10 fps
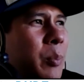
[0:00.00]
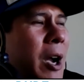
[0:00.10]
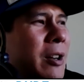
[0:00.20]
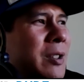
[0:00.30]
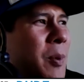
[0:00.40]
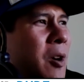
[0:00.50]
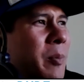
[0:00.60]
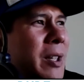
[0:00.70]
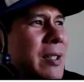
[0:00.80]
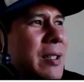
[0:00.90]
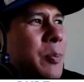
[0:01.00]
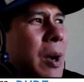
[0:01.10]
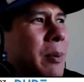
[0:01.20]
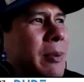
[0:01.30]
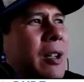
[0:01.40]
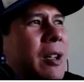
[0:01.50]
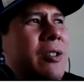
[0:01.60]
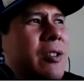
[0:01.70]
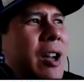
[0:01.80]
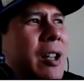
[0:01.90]
proudest moments, probably
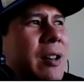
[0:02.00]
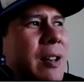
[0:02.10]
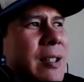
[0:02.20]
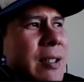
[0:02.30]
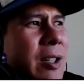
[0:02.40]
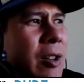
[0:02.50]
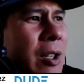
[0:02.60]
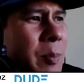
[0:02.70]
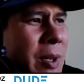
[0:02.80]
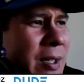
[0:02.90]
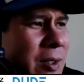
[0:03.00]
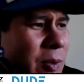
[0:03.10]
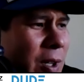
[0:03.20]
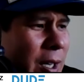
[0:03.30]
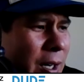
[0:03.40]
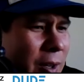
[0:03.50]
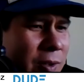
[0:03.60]
also not necessarily business related.